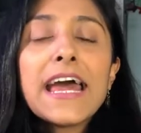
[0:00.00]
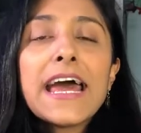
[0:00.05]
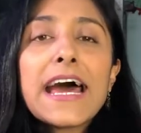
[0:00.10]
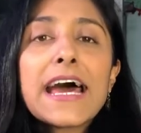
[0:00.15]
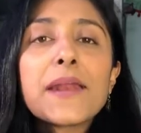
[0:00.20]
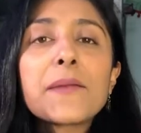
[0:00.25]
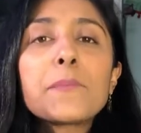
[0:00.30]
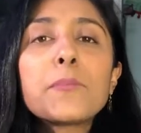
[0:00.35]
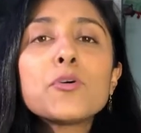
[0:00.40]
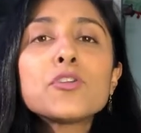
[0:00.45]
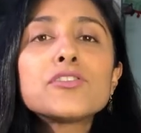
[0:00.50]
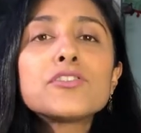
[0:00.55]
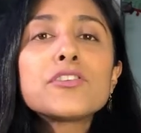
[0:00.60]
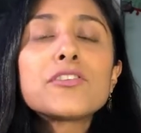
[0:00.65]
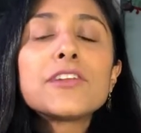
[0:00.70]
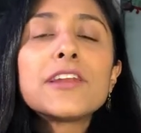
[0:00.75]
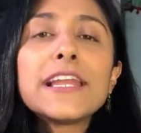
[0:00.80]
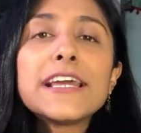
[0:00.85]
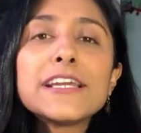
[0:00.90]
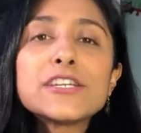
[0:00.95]
And put the
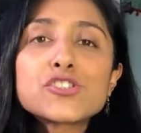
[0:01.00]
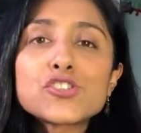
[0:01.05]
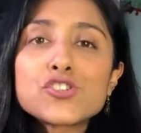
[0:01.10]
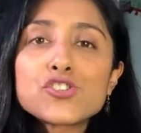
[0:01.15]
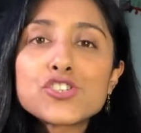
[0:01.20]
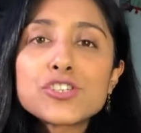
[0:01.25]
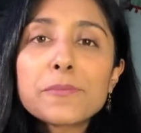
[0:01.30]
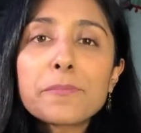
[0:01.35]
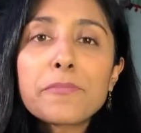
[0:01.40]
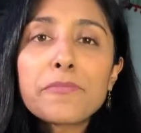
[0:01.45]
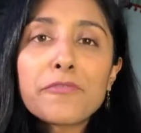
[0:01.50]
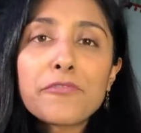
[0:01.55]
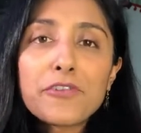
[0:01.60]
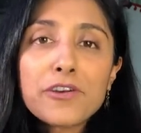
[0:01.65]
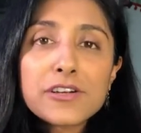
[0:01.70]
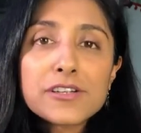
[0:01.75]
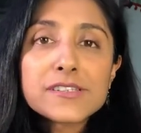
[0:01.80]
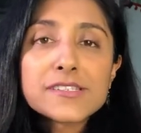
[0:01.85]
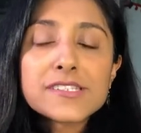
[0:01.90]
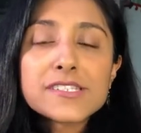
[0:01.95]
relationship
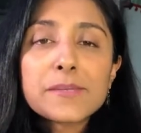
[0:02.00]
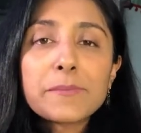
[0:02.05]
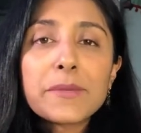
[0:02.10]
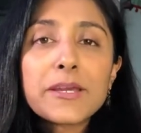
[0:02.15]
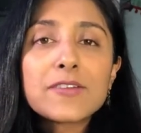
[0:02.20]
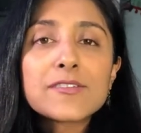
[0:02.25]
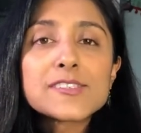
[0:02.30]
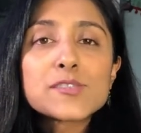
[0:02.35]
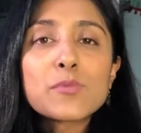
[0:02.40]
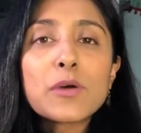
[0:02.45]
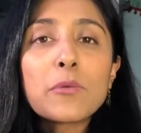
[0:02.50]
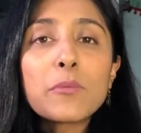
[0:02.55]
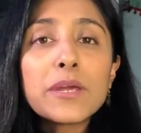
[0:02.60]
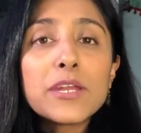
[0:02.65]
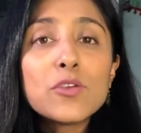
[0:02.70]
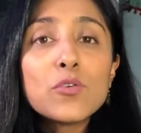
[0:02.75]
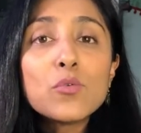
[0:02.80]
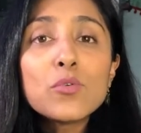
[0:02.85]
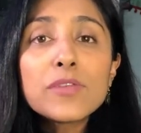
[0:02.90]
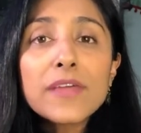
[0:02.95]
first, because when we
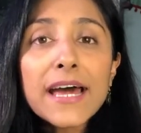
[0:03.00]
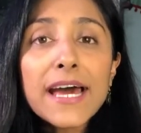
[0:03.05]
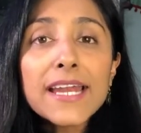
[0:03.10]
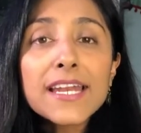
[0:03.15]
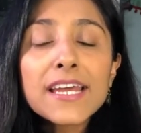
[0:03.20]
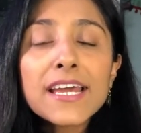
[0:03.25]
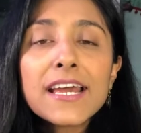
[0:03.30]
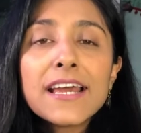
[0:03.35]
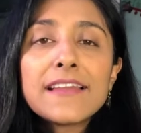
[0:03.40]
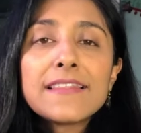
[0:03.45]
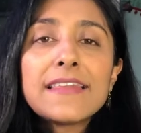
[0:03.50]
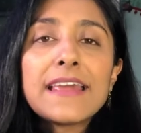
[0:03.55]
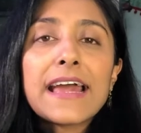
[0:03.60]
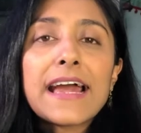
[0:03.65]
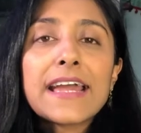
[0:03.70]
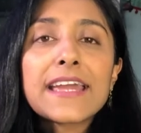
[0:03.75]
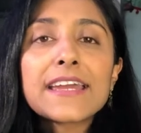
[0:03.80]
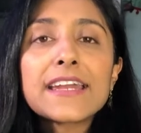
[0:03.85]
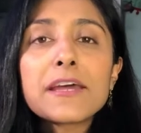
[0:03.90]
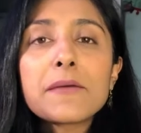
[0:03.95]
do that, the
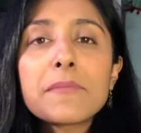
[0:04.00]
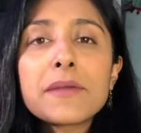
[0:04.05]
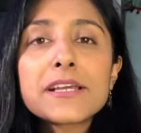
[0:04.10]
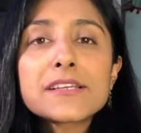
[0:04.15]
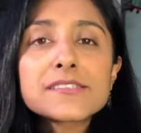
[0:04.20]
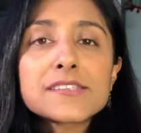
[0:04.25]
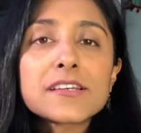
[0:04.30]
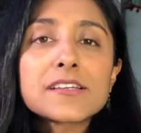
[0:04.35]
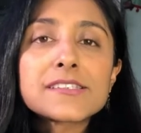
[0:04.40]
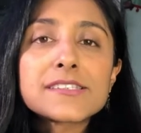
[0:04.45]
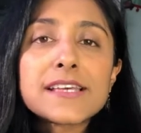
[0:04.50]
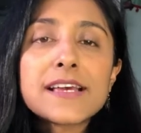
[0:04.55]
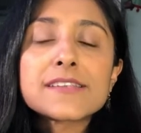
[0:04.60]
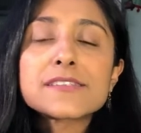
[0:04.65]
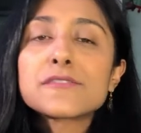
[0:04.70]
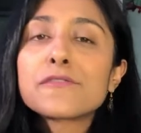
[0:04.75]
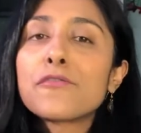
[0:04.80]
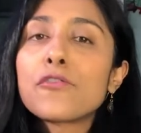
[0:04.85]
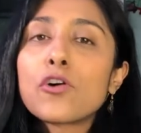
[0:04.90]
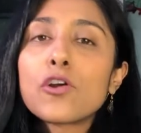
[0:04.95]
academic
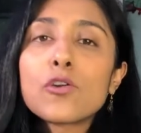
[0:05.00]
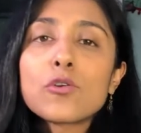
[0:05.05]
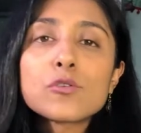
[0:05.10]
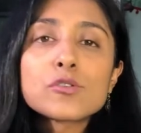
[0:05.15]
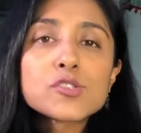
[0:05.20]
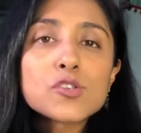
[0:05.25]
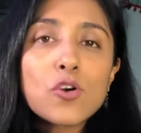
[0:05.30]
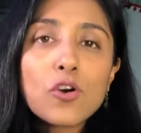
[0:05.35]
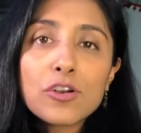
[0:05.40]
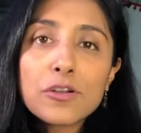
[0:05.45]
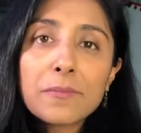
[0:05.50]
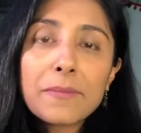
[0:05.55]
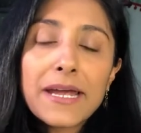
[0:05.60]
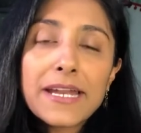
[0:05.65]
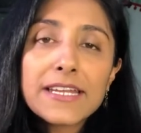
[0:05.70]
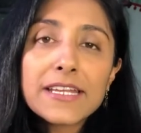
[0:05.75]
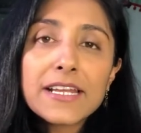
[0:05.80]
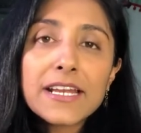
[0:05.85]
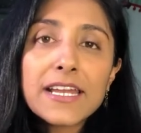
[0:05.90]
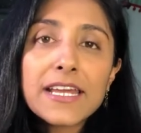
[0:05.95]
success follows
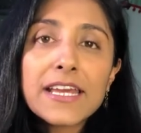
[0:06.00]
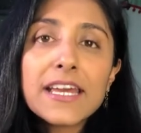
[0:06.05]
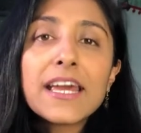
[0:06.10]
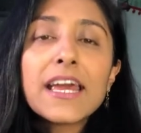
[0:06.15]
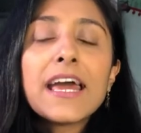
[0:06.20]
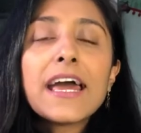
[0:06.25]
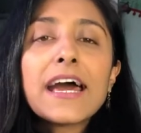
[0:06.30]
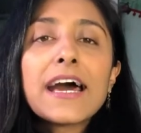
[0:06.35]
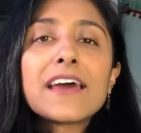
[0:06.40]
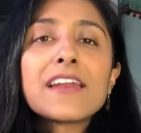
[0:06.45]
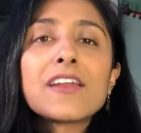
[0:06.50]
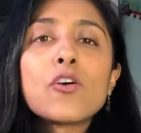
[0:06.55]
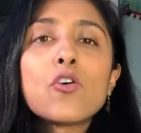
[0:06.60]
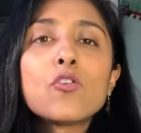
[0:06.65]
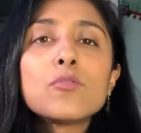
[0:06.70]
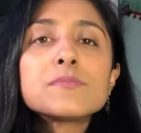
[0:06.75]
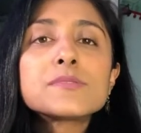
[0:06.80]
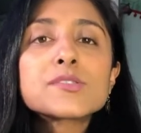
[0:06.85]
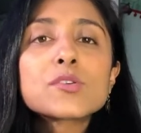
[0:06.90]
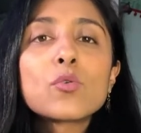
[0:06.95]
automatically. And
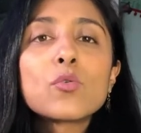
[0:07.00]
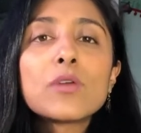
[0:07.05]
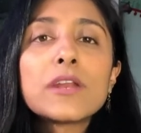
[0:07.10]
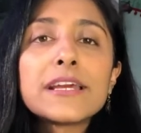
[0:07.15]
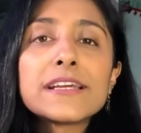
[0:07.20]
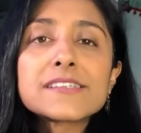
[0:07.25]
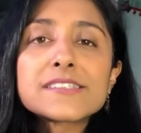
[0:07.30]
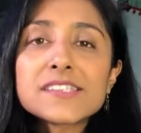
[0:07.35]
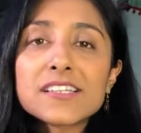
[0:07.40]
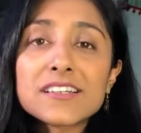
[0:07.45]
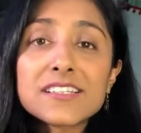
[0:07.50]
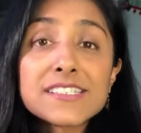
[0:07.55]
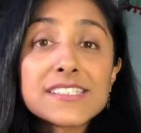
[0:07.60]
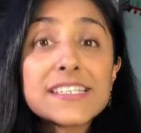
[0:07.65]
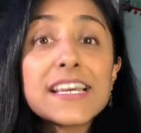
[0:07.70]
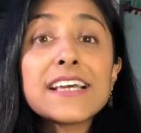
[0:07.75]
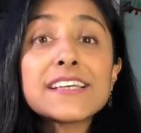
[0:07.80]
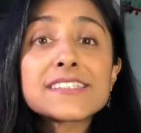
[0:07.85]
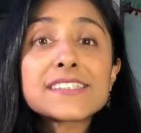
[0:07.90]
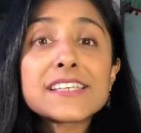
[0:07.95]
homeschooling
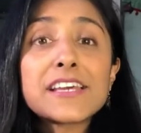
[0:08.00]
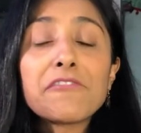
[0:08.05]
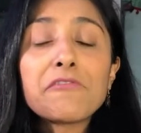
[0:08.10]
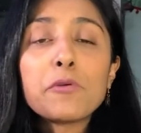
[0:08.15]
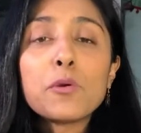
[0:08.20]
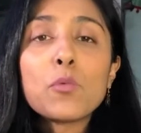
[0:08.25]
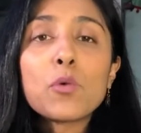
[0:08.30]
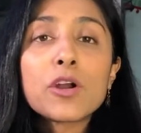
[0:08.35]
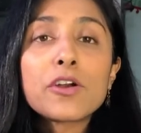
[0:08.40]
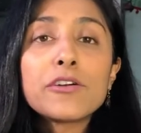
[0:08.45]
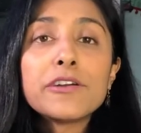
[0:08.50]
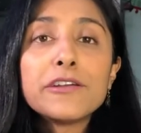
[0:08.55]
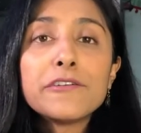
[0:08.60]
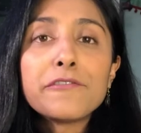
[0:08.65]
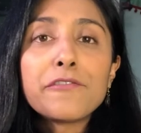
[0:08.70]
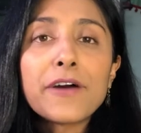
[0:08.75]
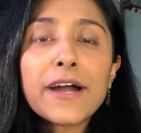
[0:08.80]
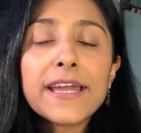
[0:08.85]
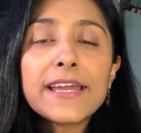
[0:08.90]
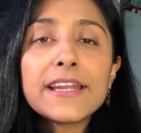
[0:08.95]
success, if we want to
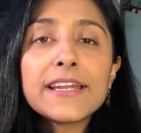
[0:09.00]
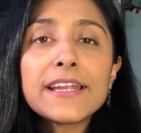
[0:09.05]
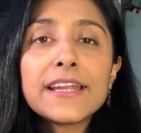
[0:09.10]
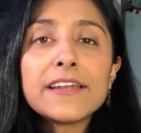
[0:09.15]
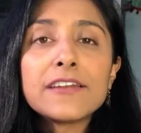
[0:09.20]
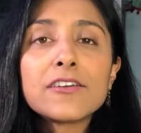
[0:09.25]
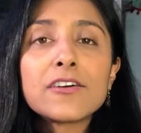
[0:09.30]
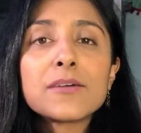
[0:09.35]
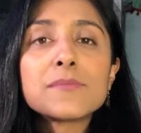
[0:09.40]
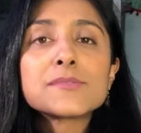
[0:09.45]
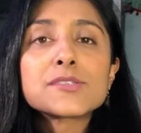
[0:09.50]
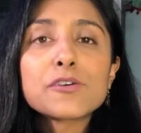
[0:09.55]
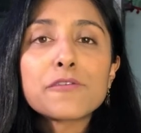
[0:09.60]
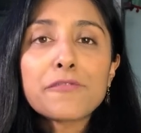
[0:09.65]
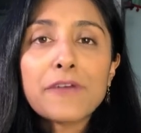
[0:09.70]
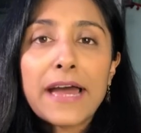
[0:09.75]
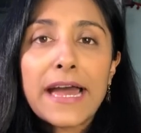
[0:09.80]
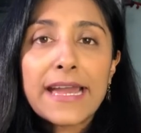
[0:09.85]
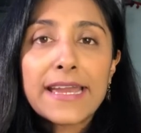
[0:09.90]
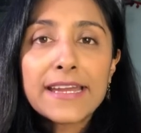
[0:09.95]
define it in terms of
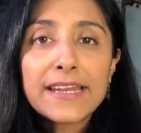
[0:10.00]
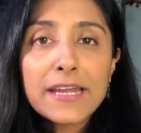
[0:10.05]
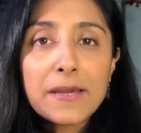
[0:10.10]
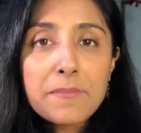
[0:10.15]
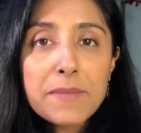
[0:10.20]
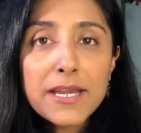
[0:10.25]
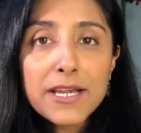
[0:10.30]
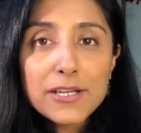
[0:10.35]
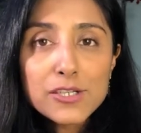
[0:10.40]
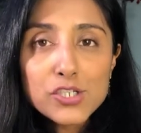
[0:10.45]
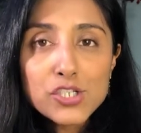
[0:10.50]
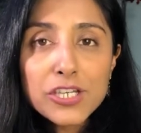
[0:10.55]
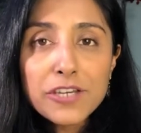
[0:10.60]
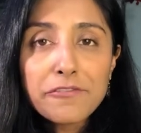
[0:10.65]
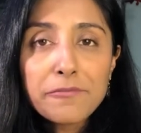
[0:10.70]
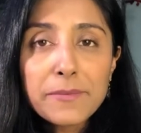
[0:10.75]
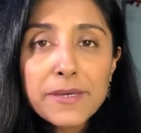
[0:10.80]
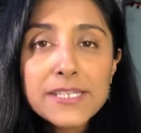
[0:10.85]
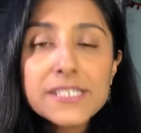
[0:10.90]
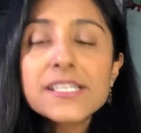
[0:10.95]
academic
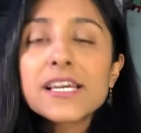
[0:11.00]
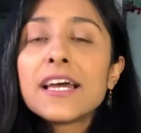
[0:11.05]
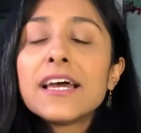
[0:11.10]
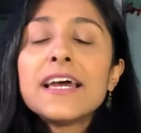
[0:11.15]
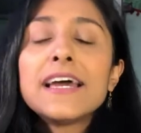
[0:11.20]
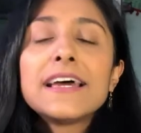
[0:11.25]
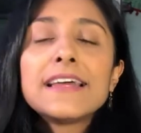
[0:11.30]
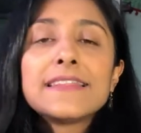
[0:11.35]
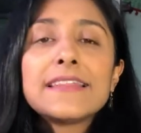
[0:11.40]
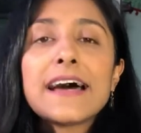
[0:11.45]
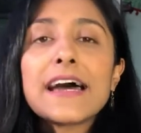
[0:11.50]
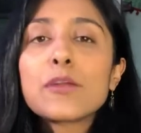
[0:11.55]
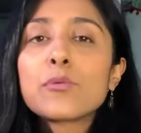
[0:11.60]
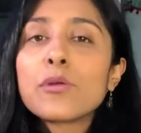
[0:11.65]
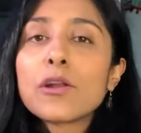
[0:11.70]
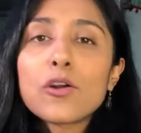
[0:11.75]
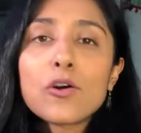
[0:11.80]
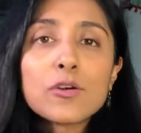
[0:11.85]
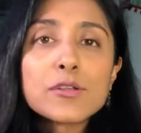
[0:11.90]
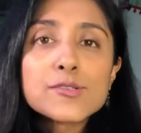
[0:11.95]
achievement, that
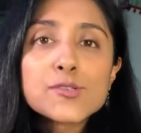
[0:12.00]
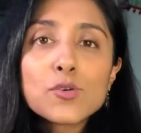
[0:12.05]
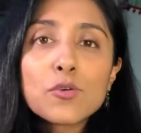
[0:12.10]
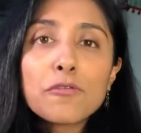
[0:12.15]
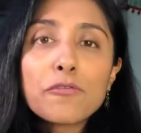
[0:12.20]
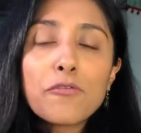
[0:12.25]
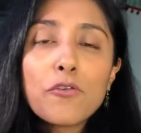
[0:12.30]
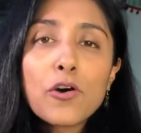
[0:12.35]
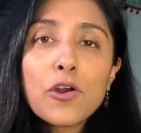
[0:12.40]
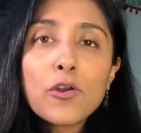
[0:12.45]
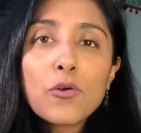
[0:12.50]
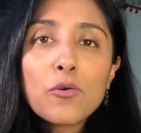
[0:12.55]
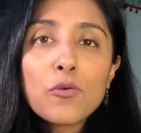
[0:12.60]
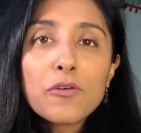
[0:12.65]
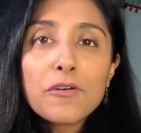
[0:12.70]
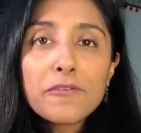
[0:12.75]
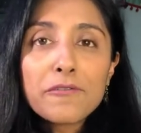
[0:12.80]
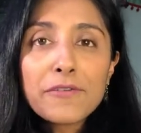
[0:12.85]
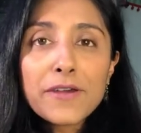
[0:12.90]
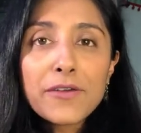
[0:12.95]
will also follow
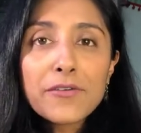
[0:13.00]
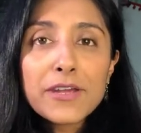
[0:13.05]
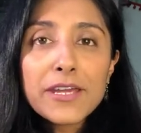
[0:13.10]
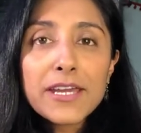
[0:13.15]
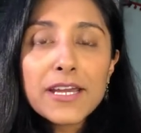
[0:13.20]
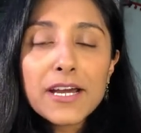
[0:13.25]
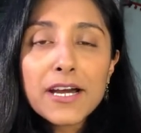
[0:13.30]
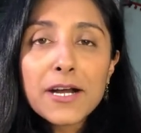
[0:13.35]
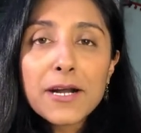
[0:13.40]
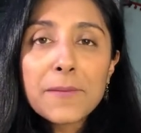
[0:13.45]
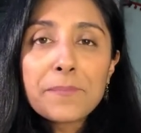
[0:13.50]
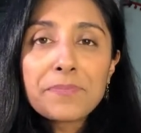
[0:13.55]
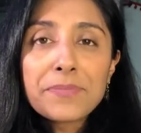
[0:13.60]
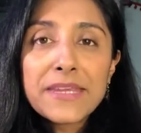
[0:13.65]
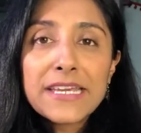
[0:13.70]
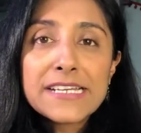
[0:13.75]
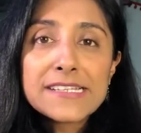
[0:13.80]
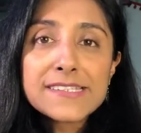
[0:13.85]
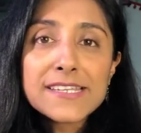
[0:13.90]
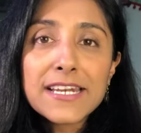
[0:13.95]
very
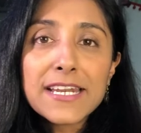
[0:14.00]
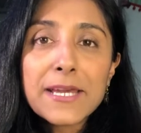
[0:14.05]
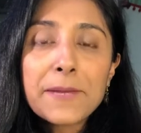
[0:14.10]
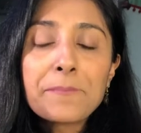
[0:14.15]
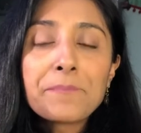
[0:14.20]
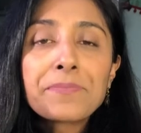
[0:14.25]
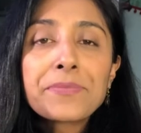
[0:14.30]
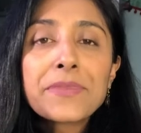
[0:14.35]
easily.